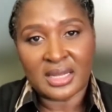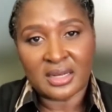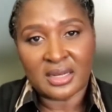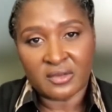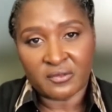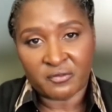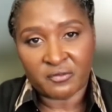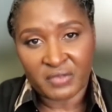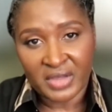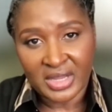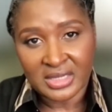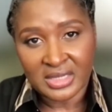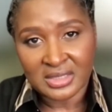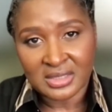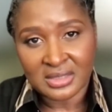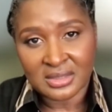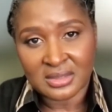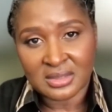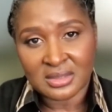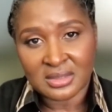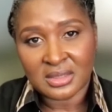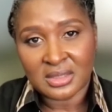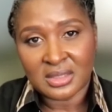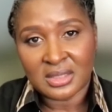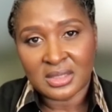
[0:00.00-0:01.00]
and
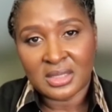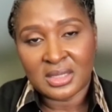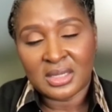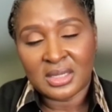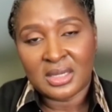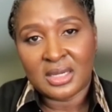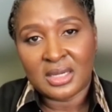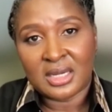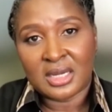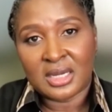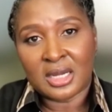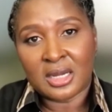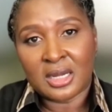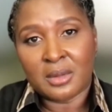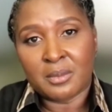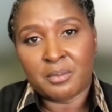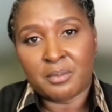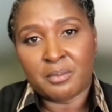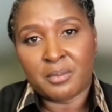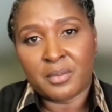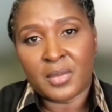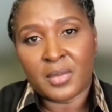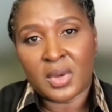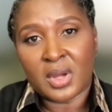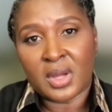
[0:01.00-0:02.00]
affected
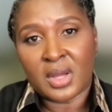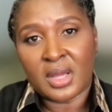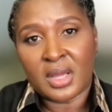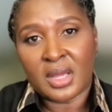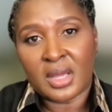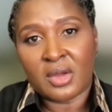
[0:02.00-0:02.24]
um,